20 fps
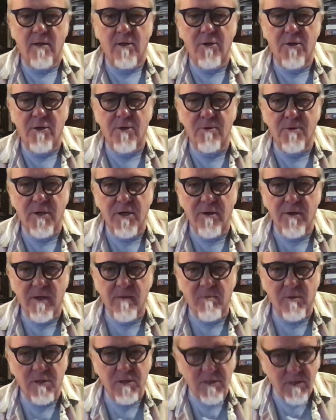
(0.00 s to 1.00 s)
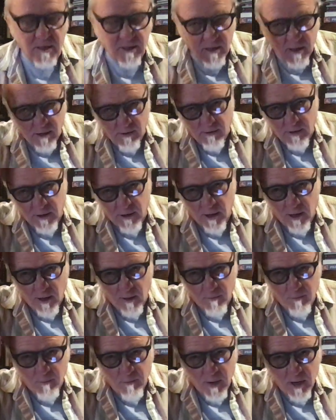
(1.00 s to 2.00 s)
Hello, Tony Placido and
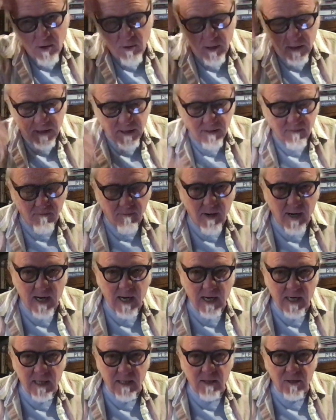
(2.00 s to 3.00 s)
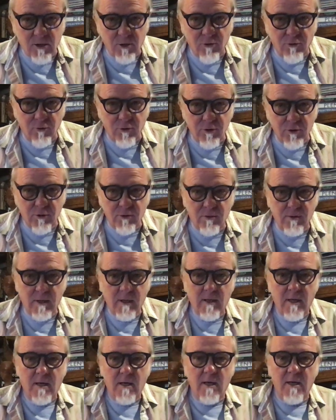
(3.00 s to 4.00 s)
our Poets and Pints crew.
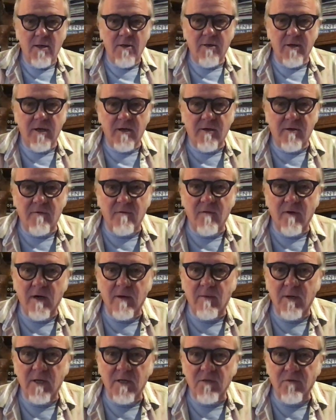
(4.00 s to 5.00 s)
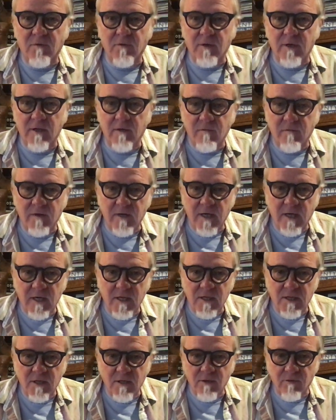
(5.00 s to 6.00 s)
Thank you very much for the
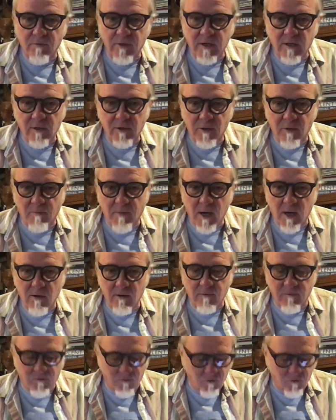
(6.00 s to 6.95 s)
invitation to read a little poem